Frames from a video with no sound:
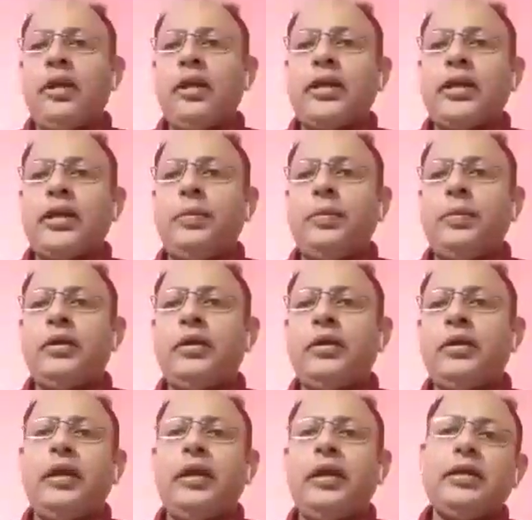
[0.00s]
government and
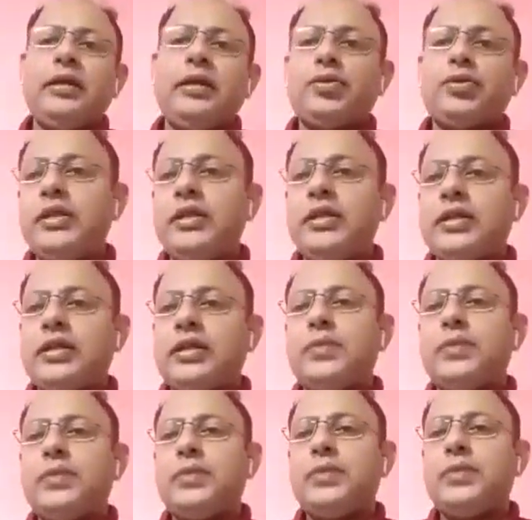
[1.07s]
Japan entire
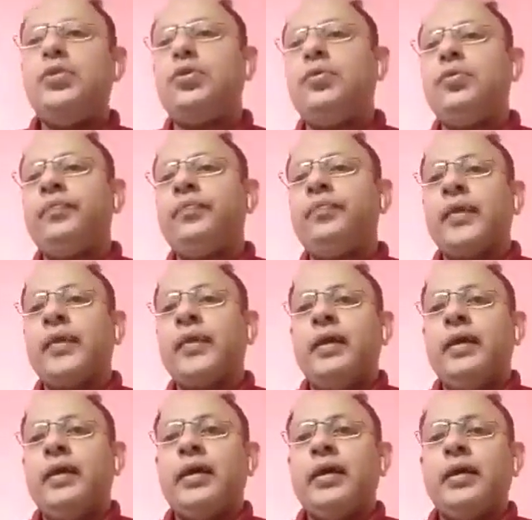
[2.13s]
society is grateful to
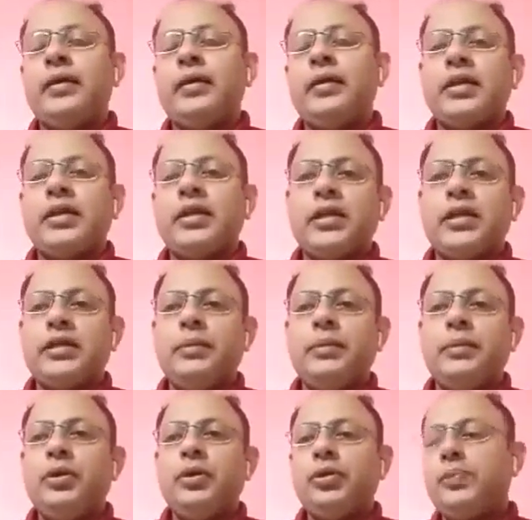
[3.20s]

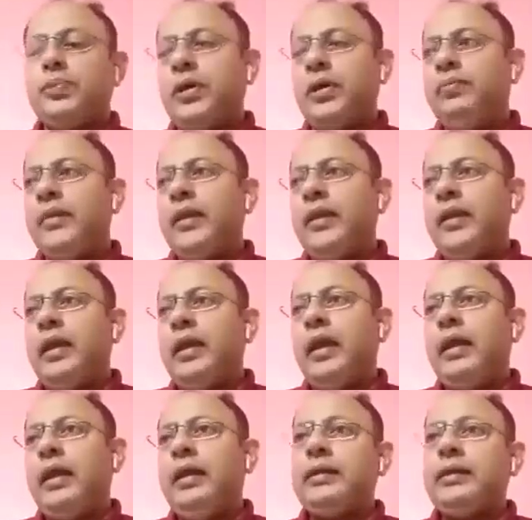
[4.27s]
Justice Radha Vinod Pal.
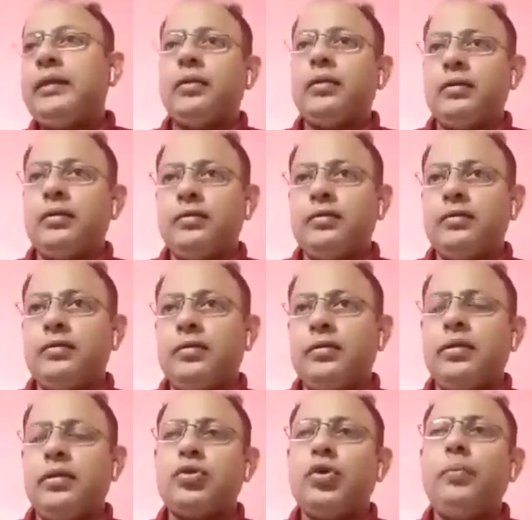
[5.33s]
And later
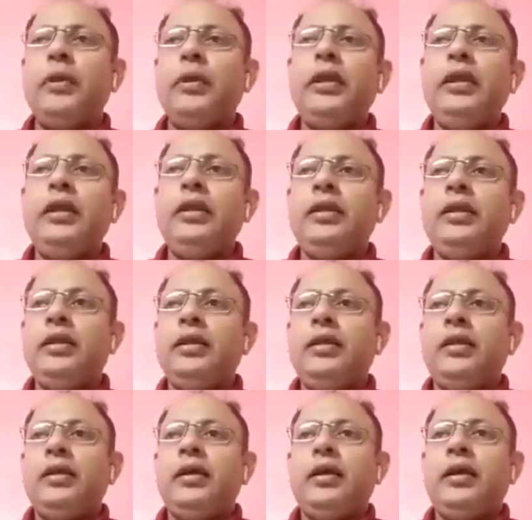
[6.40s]
on so
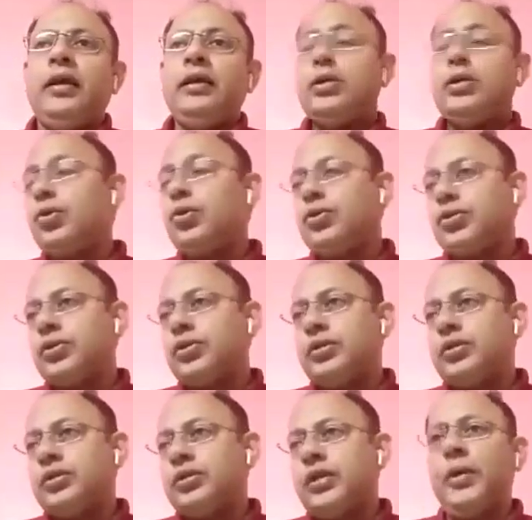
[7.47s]
many
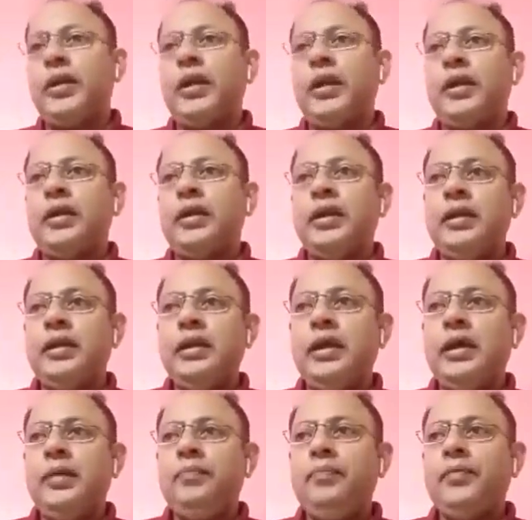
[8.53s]
issues, Japan
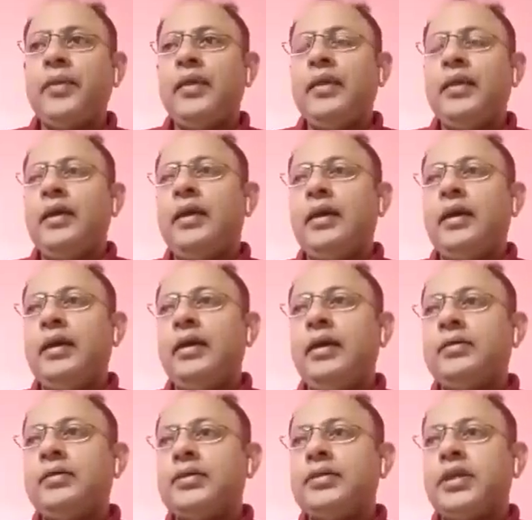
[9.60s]
and India
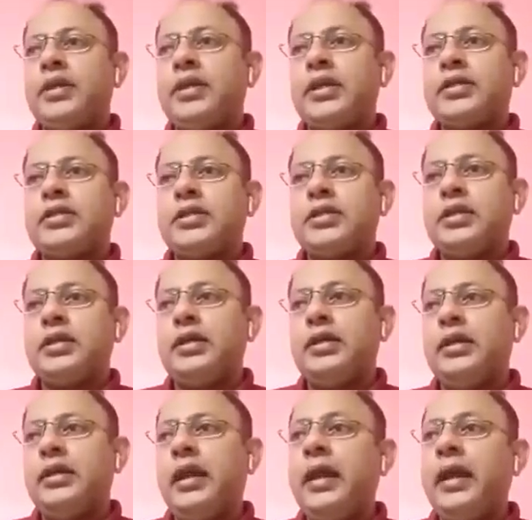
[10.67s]
just
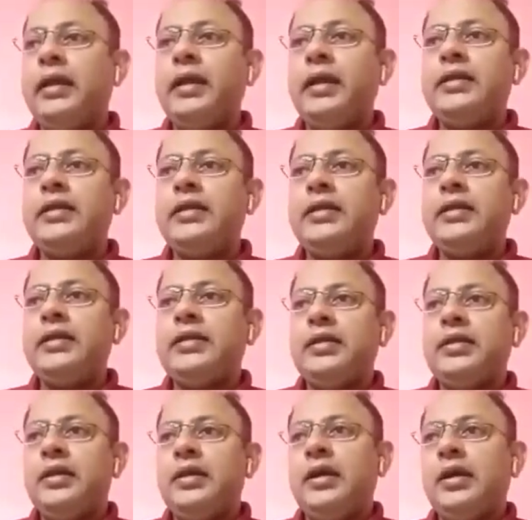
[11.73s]

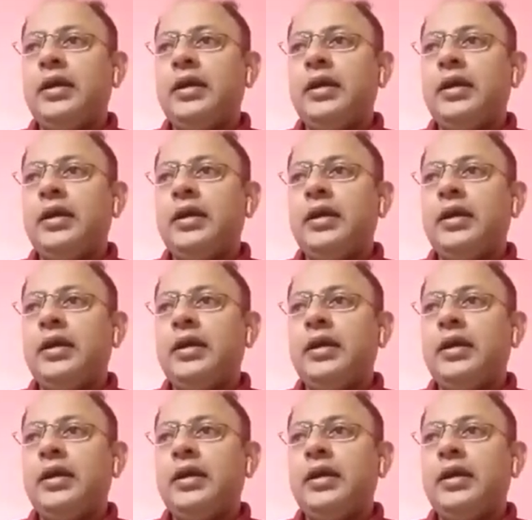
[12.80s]
agreed